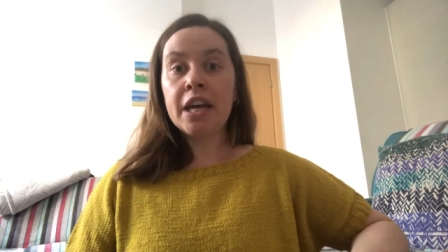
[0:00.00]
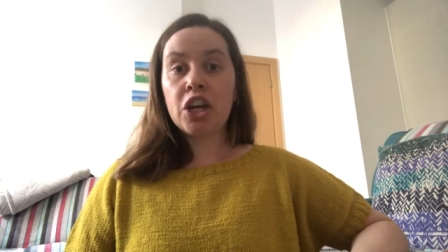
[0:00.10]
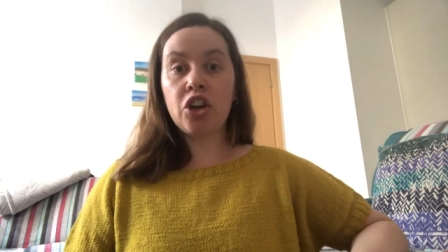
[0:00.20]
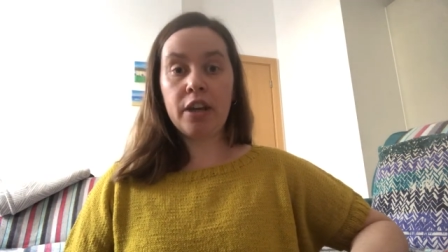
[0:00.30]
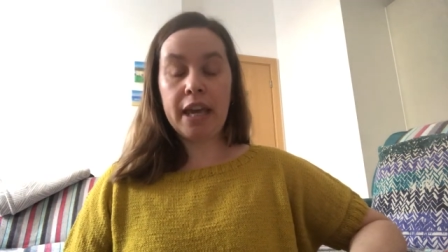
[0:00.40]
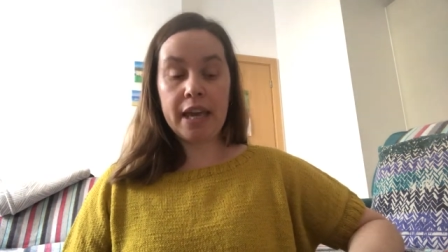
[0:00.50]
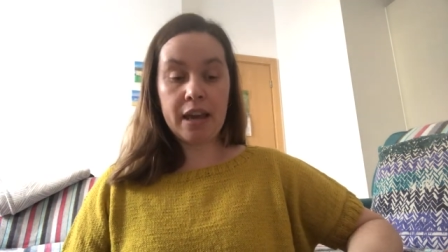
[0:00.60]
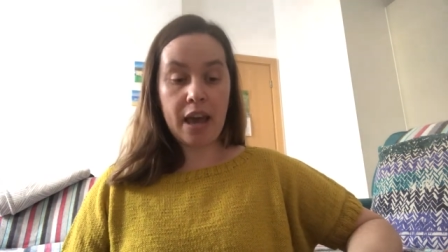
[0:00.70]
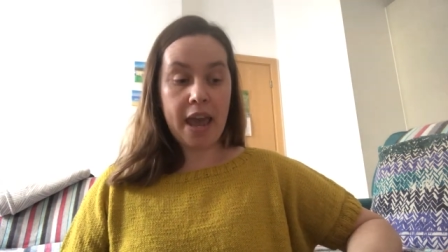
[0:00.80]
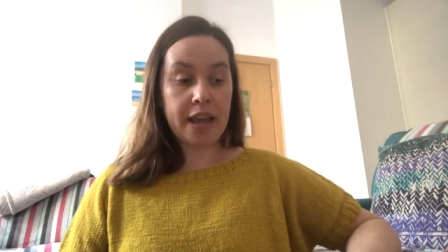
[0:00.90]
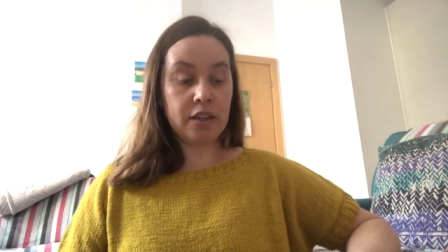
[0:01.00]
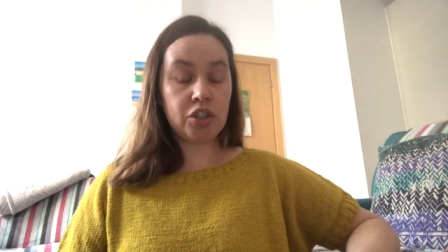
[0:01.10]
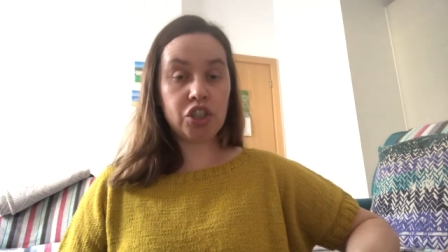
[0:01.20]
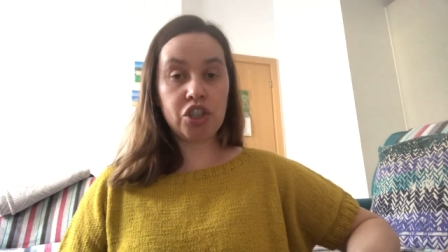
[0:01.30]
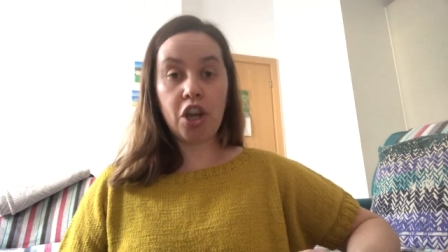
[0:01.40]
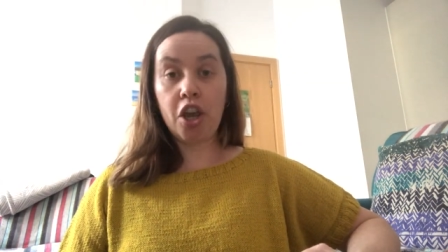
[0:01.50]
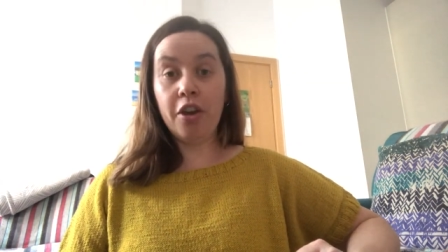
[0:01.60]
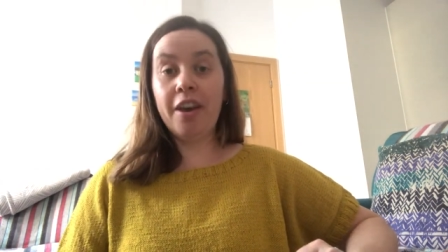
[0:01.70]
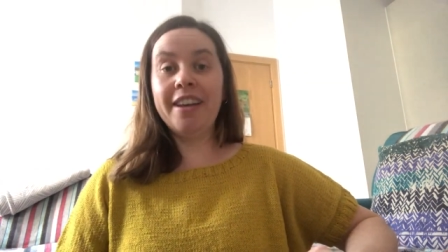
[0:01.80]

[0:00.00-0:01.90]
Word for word: cooking a stew.